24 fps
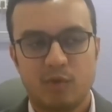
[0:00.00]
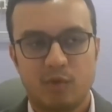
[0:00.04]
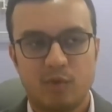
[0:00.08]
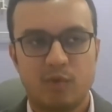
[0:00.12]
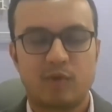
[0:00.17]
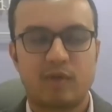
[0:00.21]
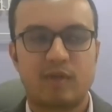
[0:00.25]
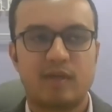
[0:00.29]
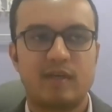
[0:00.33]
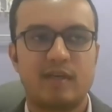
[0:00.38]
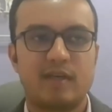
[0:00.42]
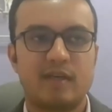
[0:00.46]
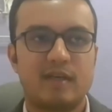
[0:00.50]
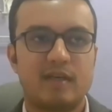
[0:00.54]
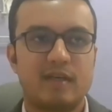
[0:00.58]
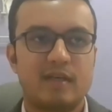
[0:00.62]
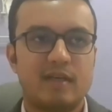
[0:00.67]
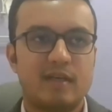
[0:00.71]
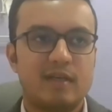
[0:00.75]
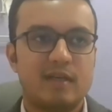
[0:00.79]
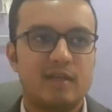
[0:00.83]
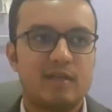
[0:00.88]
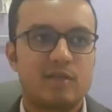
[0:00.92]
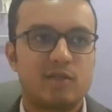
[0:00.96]
Okay.
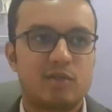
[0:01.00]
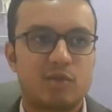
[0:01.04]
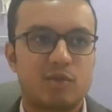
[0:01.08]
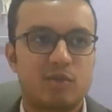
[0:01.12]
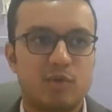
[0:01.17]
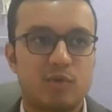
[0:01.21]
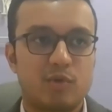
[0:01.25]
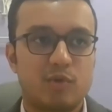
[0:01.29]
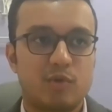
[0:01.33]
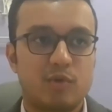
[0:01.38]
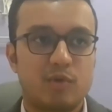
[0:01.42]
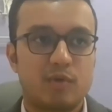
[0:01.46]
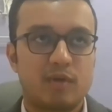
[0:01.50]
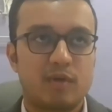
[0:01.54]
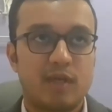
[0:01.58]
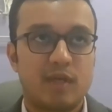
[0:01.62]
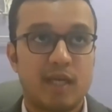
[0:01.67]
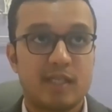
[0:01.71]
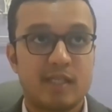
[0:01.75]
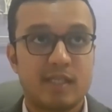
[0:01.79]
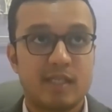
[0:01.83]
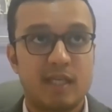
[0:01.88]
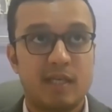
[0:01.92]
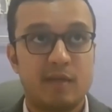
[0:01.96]
So
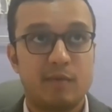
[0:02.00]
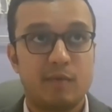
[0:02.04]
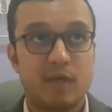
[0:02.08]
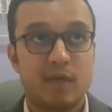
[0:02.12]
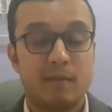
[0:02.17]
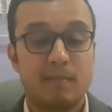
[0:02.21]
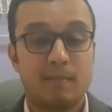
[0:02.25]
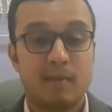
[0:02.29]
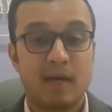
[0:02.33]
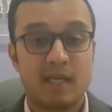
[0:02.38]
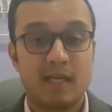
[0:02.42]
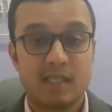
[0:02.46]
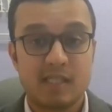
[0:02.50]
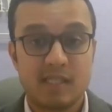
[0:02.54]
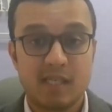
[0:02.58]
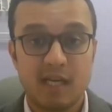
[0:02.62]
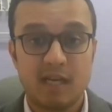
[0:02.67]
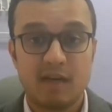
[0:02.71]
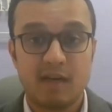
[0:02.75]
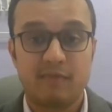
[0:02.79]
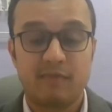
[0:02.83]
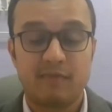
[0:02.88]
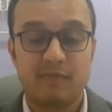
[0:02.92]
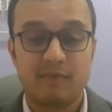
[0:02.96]
yes, even
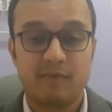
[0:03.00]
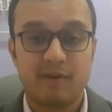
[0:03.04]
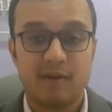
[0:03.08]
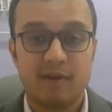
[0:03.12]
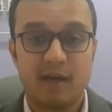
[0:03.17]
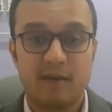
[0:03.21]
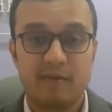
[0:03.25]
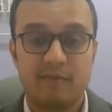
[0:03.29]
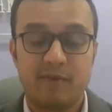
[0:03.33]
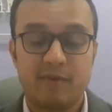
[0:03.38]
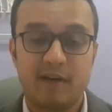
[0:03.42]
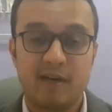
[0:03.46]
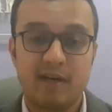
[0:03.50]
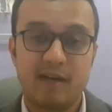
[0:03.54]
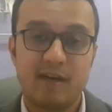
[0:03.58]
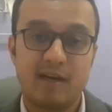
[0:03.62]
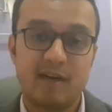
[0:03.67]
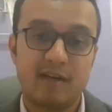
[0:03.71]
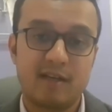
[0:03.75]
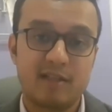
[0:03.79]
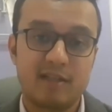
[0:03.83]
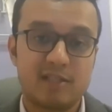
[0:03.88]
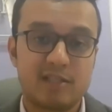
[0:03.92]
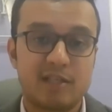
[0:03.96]
myself, I find
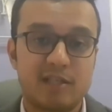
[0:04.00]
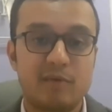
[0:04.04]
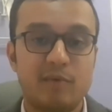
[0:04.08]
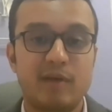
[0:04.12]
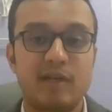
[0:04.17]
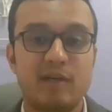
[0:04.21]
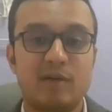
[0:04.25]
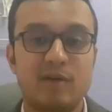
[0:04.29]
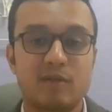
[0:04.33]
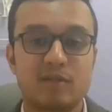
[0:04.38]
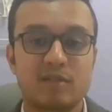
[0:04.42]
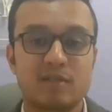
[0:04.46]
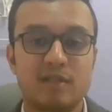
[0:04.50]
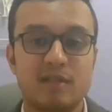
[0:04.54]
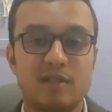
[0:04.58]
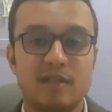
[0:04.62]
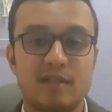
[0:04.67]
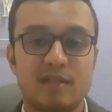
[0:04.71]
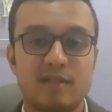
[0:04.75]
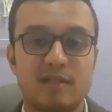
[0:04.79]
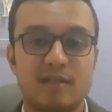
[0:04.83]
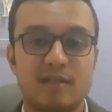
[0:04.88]
dentistry very costly.